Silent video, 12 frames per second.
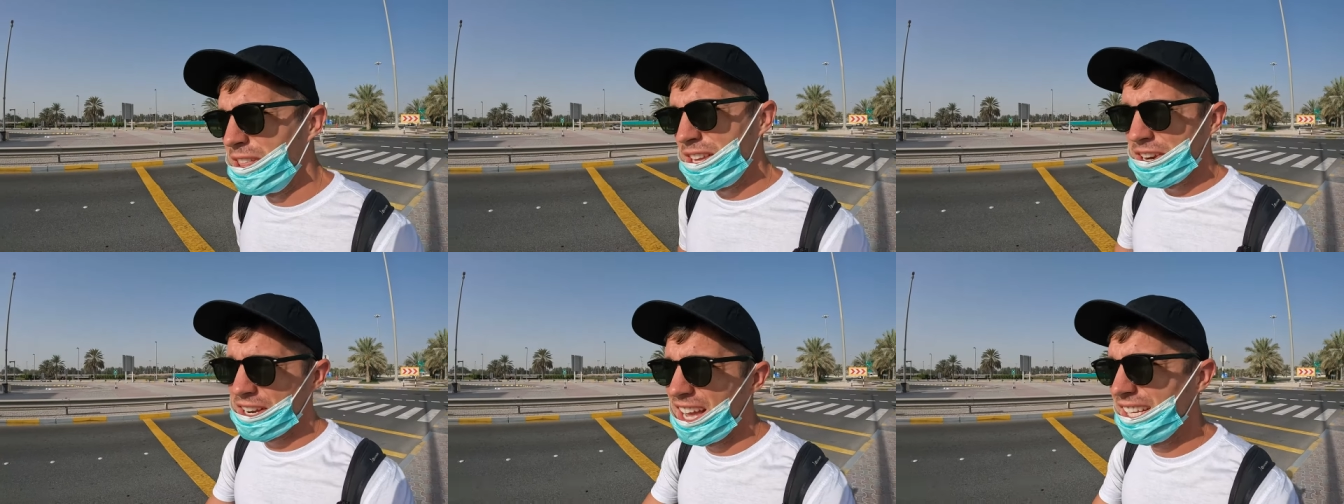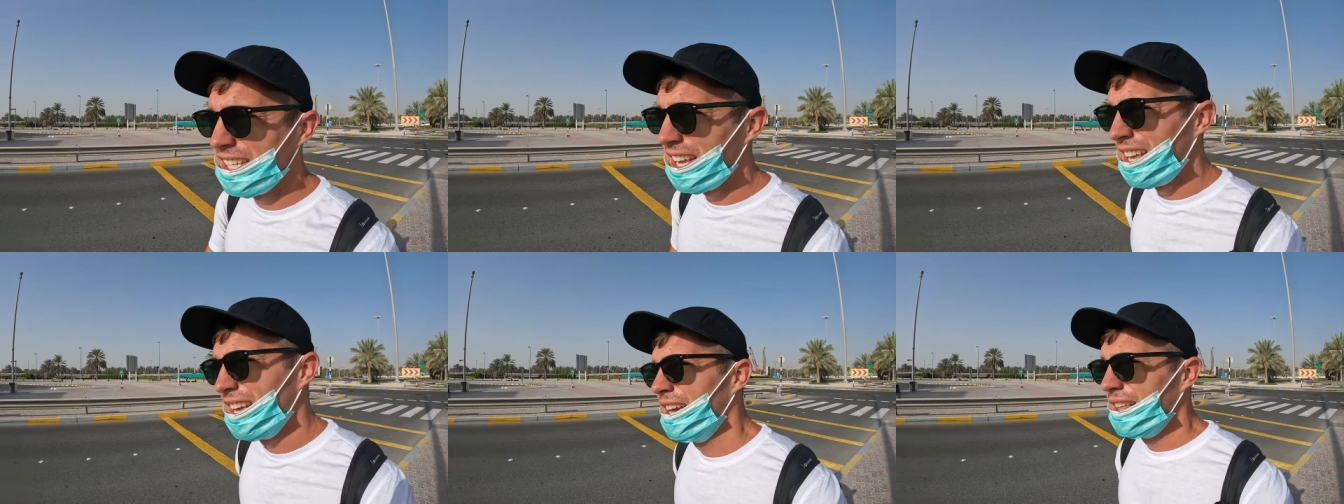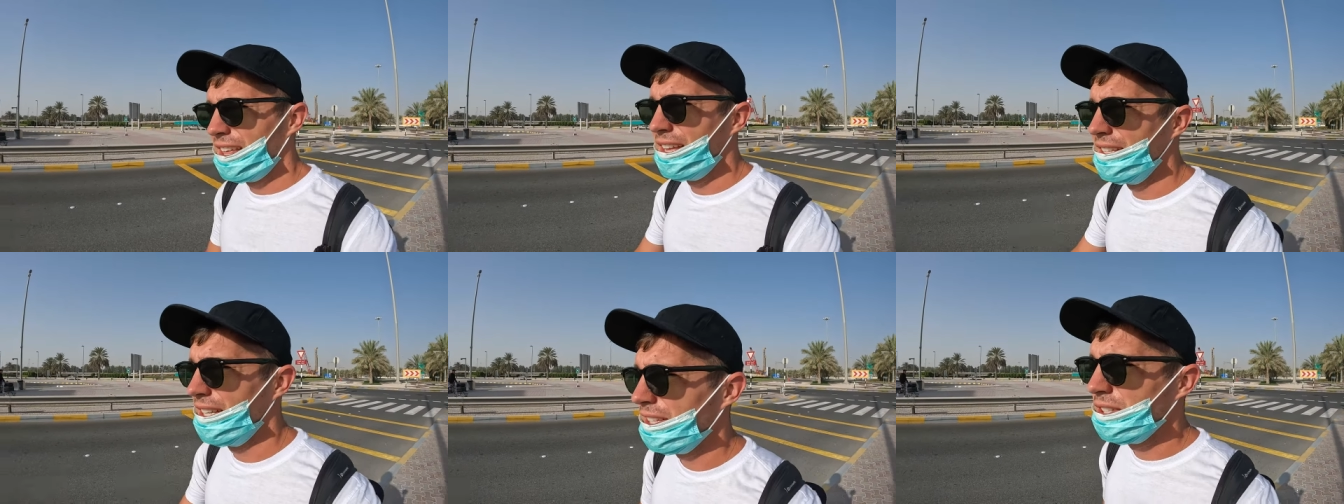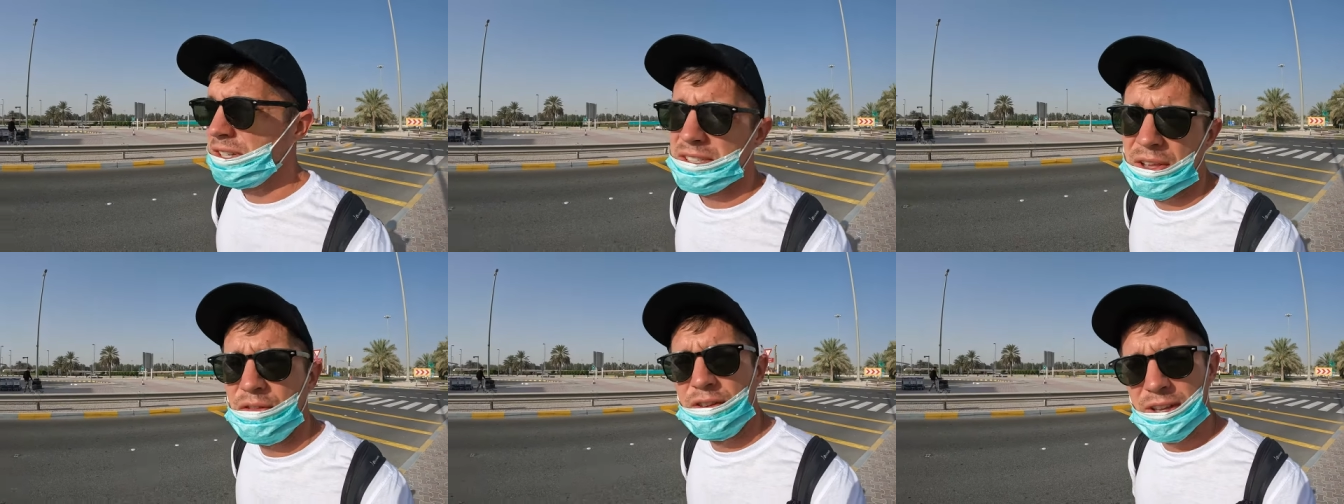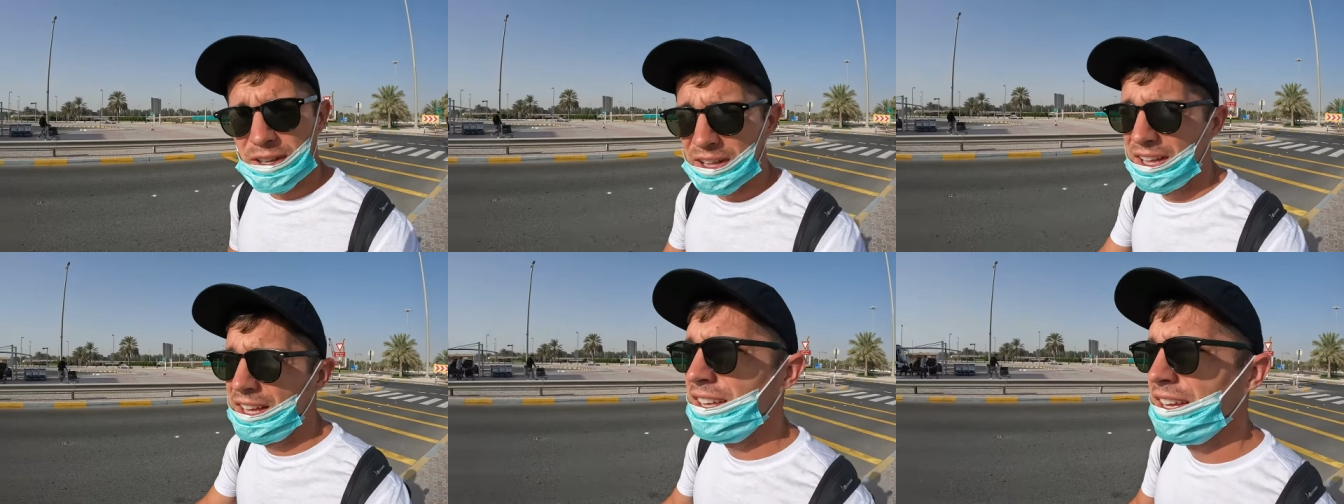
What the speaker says: of the year, guys, that desert feel.